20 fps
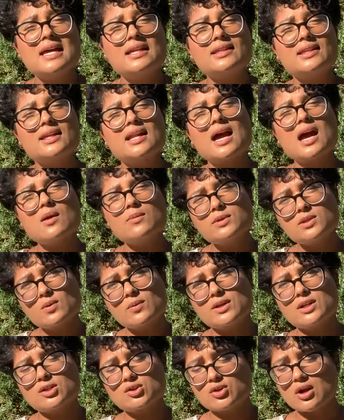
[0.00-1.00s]
that I was
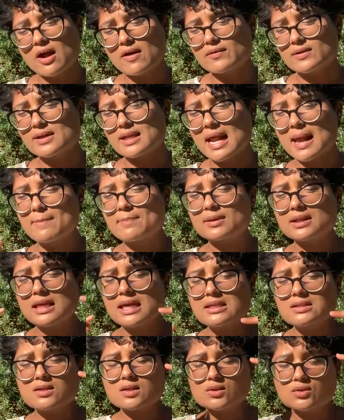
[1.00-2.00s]
going to travel, and I
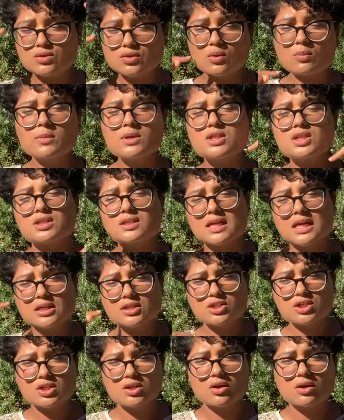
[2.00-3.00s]
placed so much
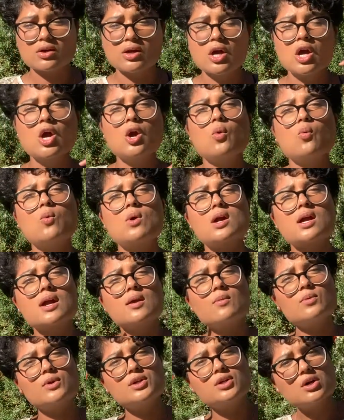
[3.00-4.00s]
attention on where I
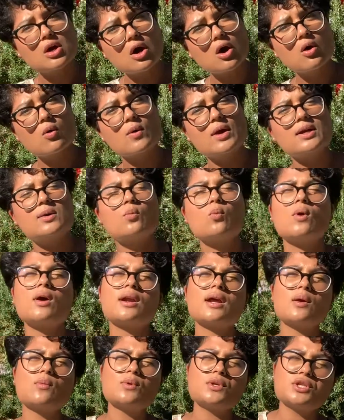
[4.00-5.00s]
would go and what
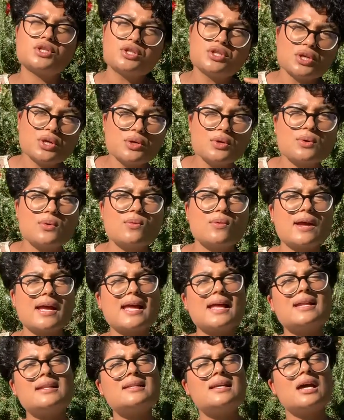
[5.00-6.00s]
I would do
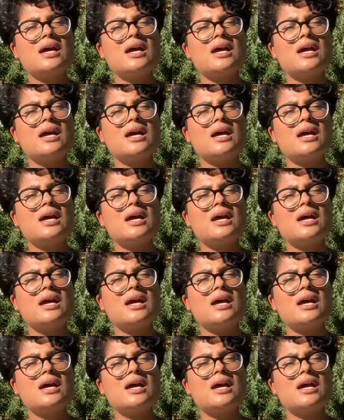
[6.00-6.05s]
and